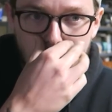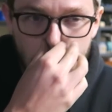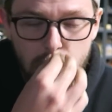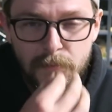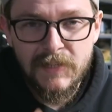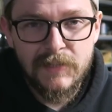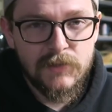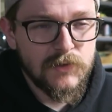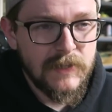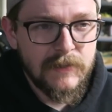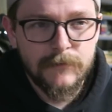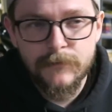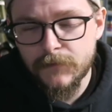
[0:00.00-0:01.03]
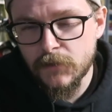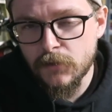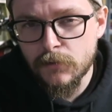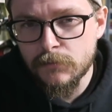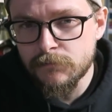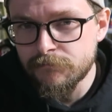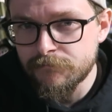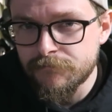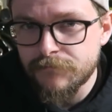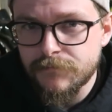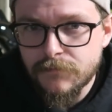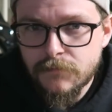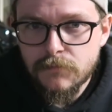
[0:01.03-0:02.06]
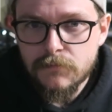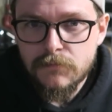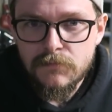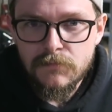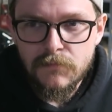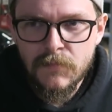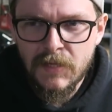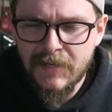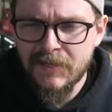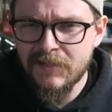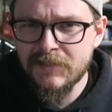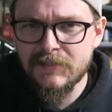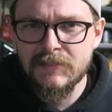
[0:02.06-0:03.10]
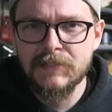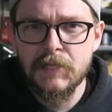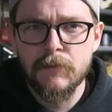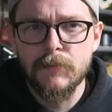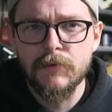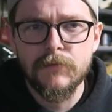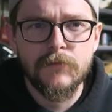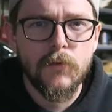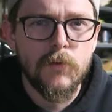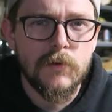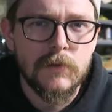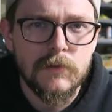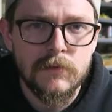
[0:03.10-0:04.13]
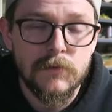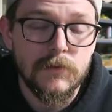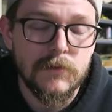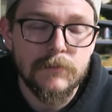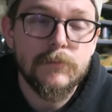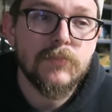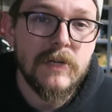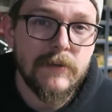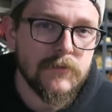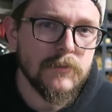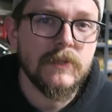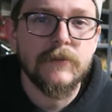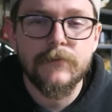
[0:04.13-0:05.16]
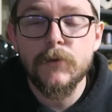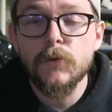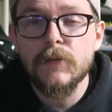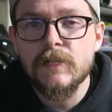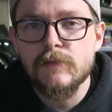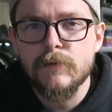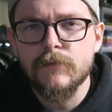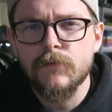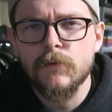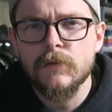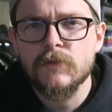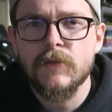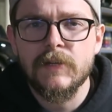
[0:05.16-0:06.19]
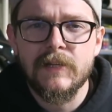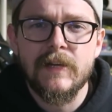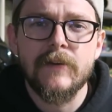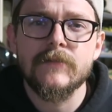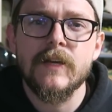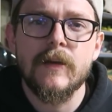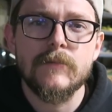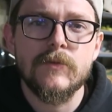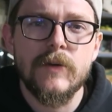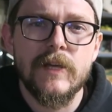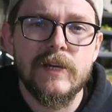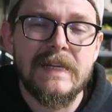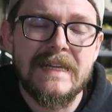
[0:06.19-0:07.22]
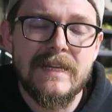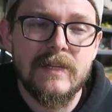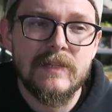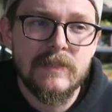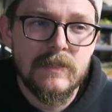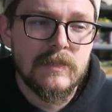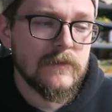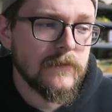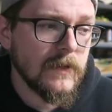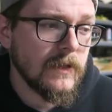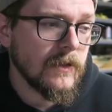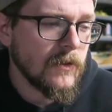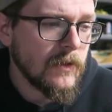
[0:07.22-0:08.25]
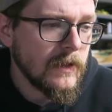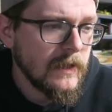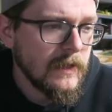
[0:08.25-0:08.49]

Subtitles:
Normally I try to film kind of like the day before, or preferably a few days before, so I can have time to edit a decent video.